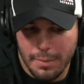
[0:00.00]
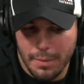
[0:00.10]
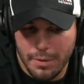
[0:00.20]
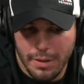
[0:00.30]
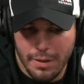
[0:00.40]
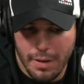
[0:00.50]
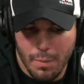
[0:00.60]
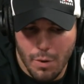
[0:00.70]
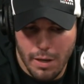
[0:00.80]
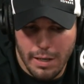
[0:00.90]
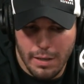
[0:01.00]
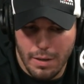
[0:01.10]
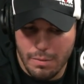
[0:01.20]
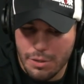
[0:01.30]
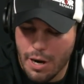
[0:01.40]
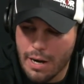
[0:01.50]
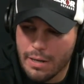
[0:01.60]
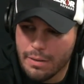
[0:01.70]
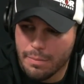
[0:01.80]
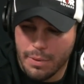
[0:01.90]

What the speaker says: to people, either I'm working or I'm training,